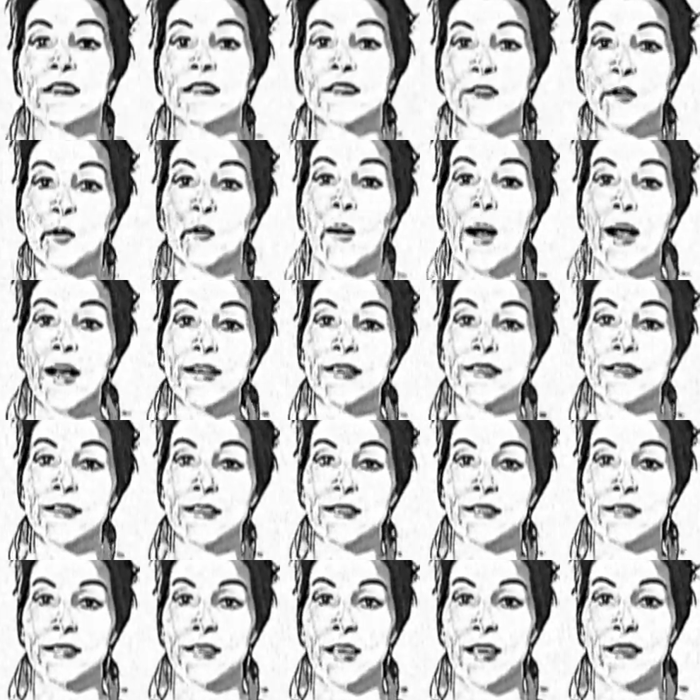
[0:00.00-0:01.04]
So why is
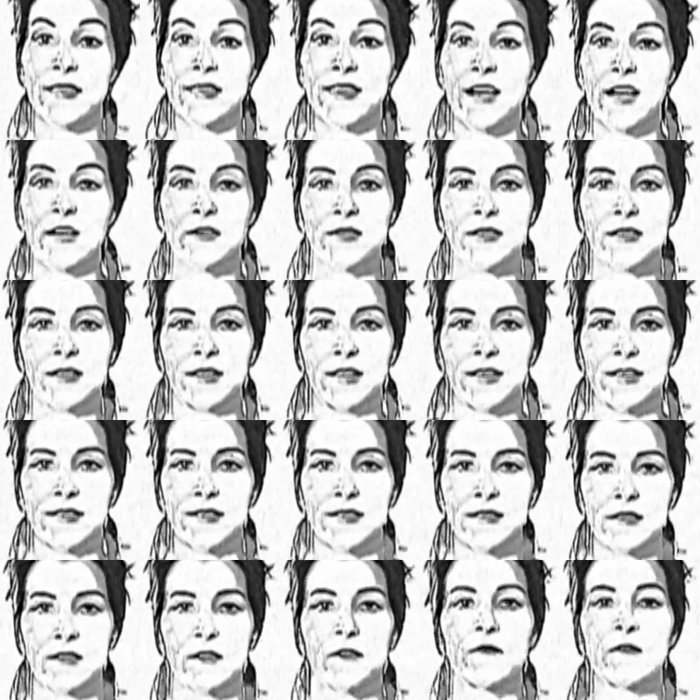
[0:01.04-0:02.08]
this 10,000
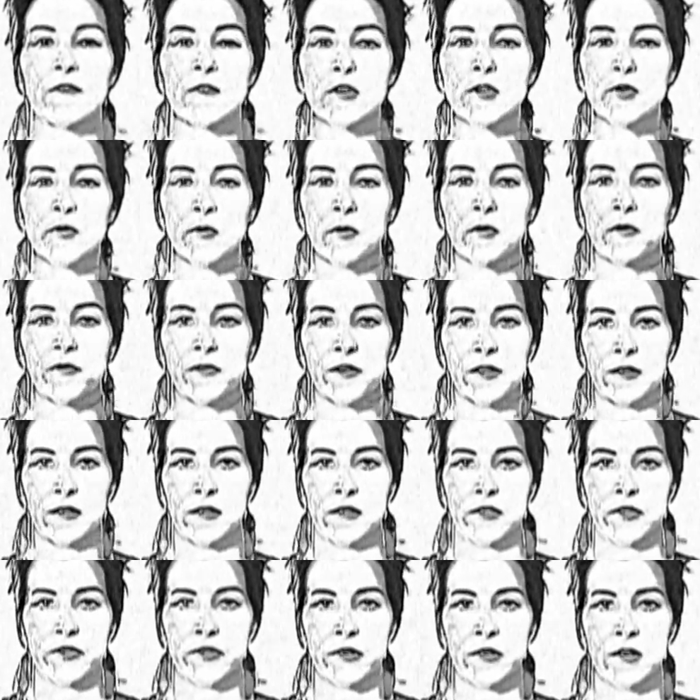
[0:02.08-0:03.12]
list, the virtual
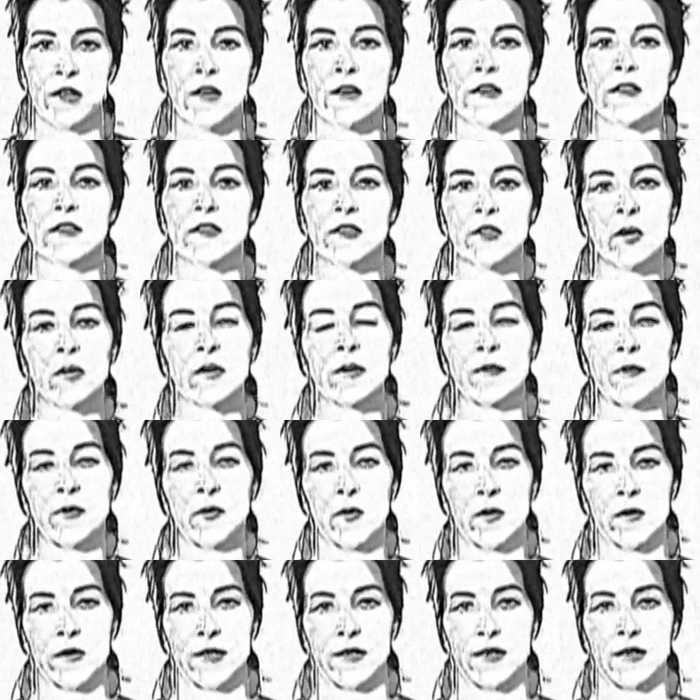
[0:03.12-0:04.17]
village, so
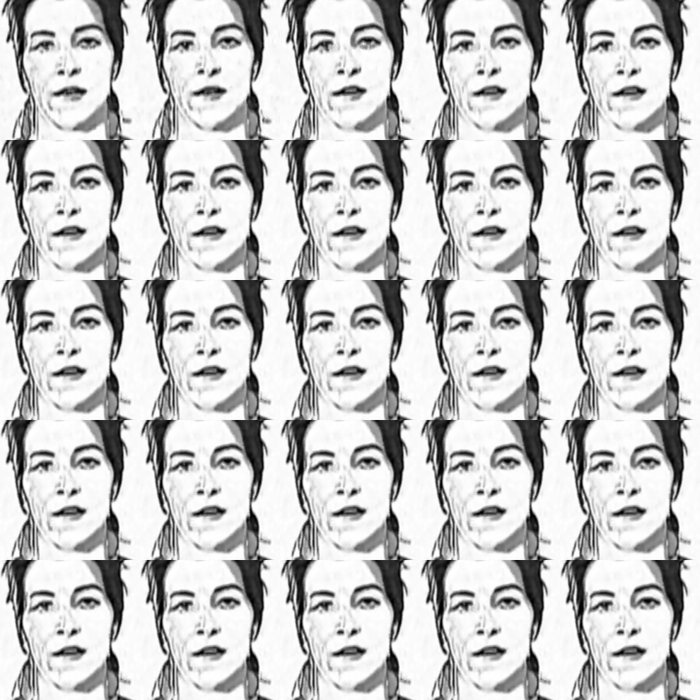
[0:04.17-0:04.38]
important?